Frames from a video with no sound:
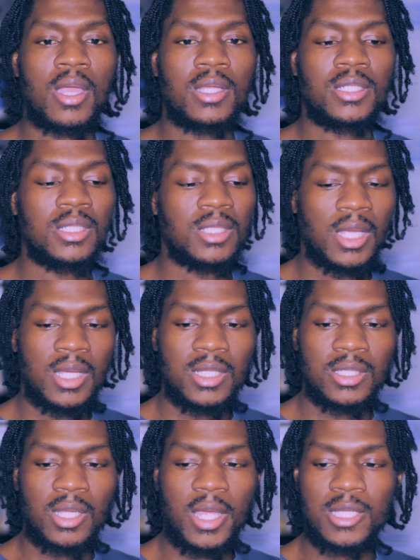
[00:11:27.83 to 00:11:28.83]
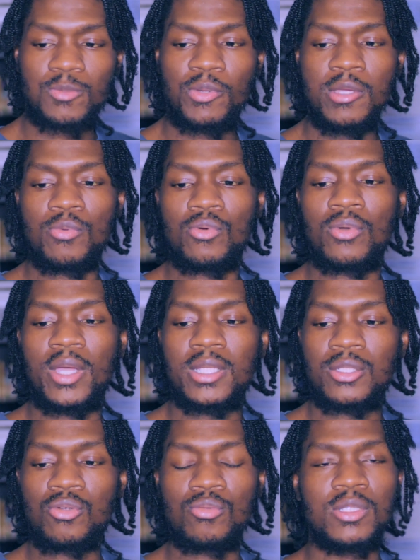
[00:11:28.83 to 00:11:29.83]
just as people,
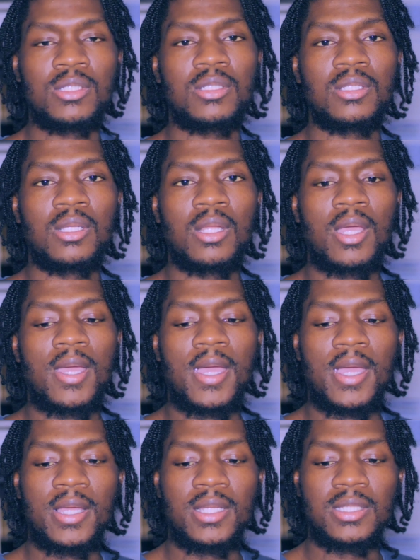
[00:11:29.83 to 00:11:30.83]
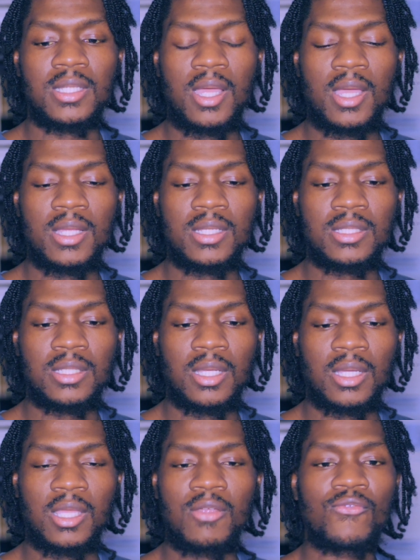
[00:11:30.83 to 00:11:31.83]
as humans, as
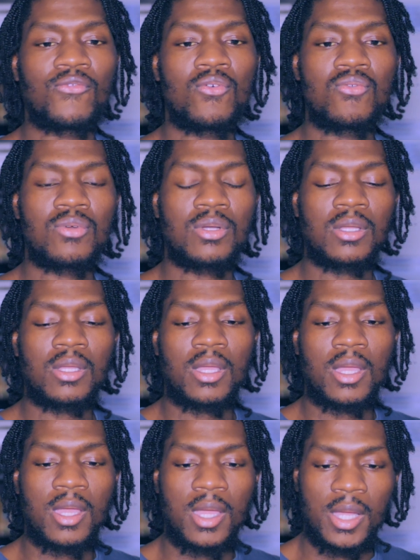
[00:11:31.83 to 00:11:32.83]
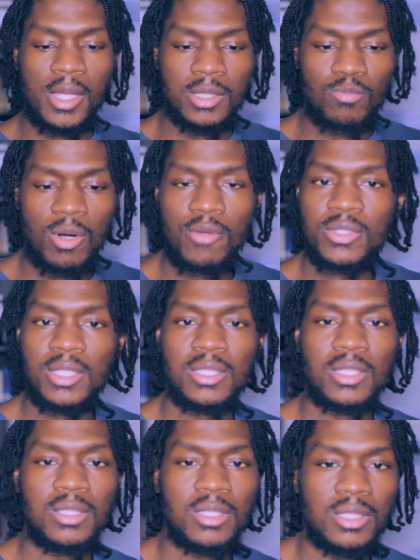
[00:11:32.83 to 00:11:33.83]
a kinfolk, as brothers and
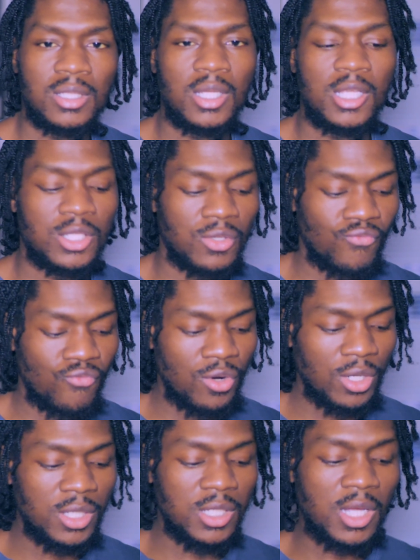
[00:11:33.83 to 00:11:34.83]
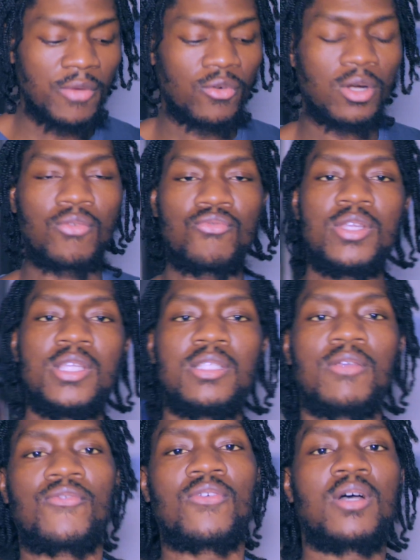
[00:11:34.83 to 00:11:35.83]
sisters, it's really never a
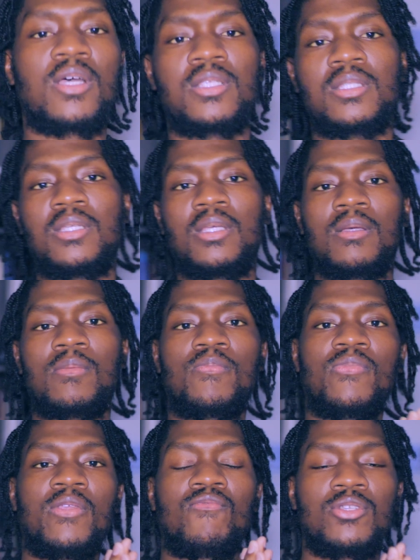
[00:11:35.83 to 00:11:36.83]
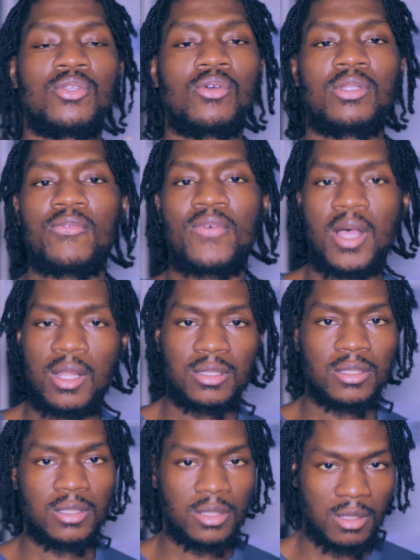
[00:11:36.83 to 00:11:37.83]
reason for us to resort to
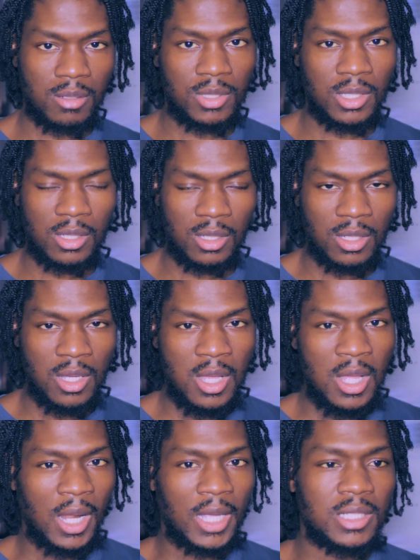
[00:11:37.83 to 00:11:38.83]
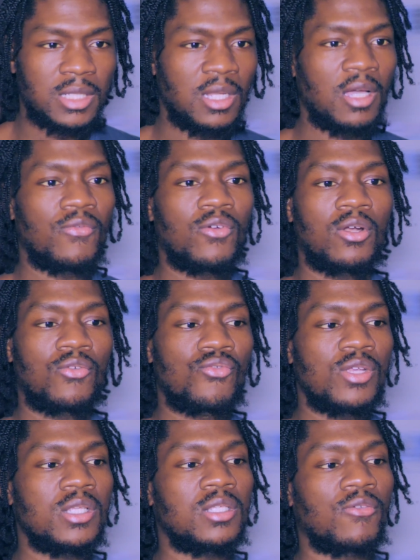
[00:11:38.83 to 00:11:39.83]
violence. You know what I'm saying? Like, it's never a
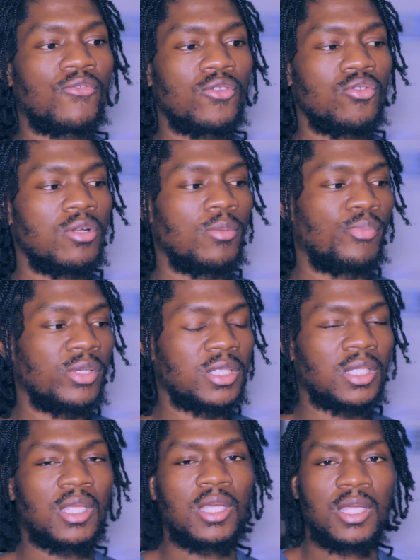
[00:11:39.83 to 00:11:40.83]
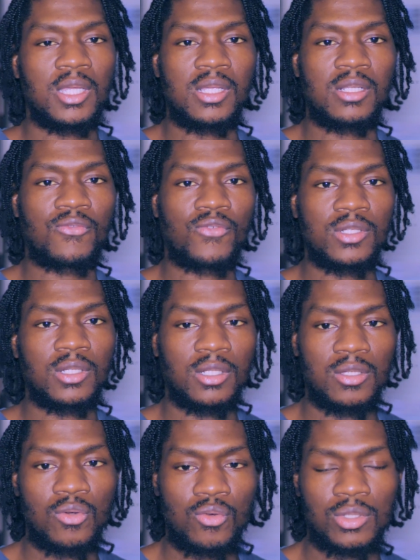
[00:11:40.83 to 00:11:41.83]
reason for you to put your hands
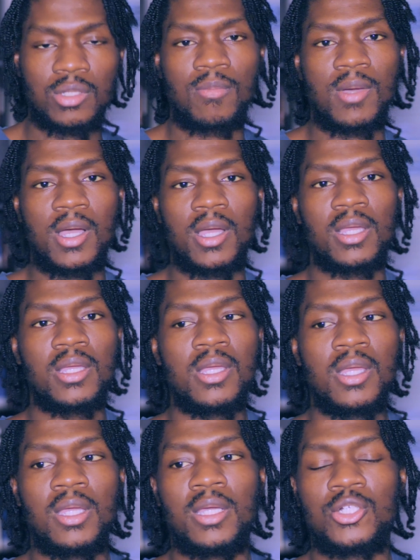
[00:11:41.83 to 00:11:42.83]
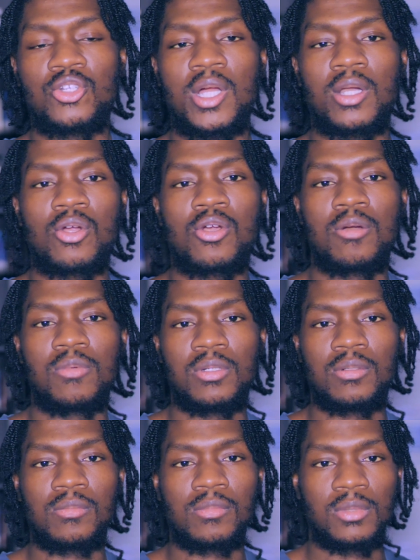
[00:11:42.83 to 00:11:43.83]
physically on somebody and try to harm
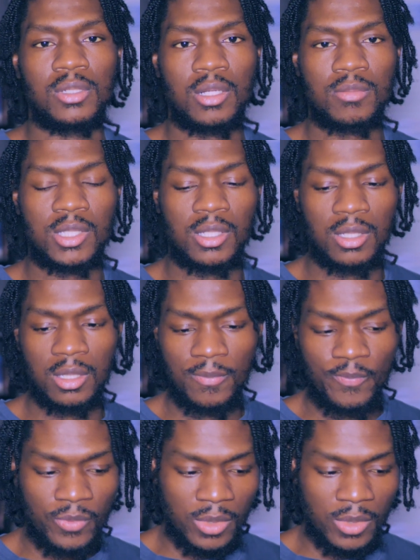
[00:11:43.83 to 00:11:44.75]
them. You know what I'm saying?